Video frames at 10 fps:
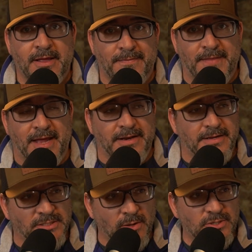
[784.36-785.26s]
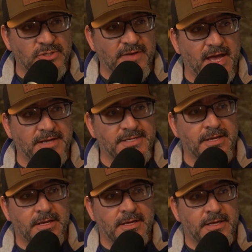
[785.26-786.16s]
that as long as you've got
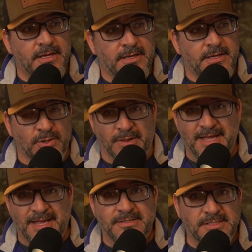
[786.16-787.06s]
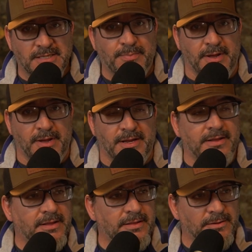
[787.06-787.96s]
your lanes separated,
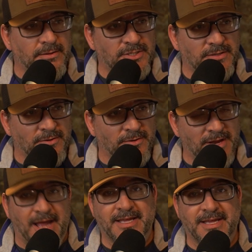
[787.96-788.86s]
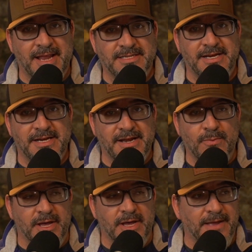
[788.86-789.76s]
they're not connected in any
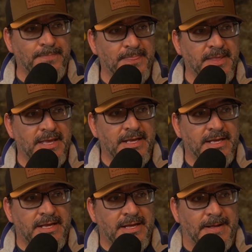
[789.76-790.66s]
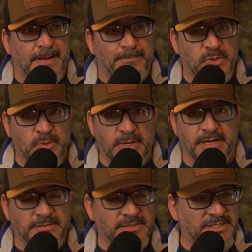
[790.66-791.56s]
way. You
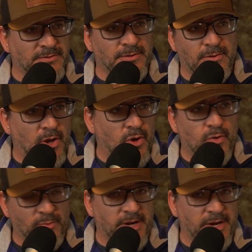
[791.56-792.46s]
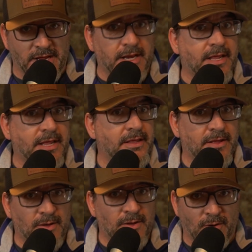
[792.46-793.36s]
get 0 ohm reading
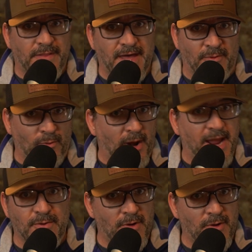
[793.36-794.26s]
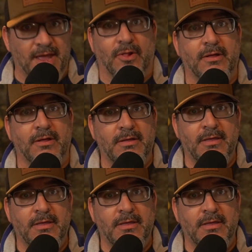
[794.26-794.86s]
on that right rail.